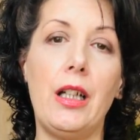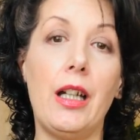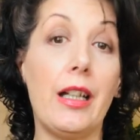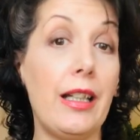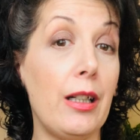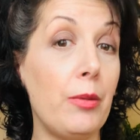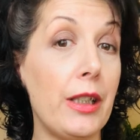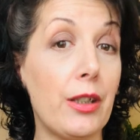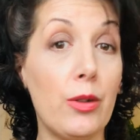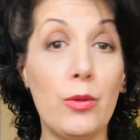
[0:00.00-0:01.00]
and how we
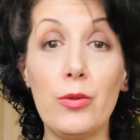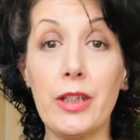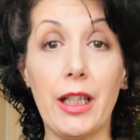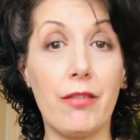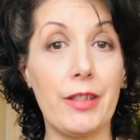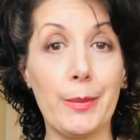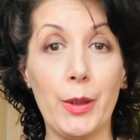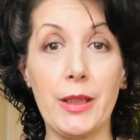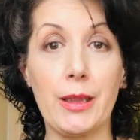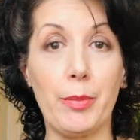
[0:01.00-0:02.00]
can all take
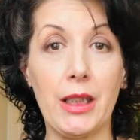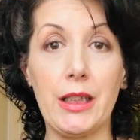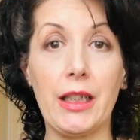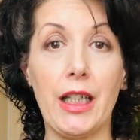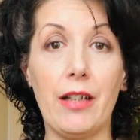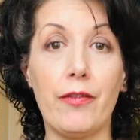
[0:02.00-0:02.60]
responsibility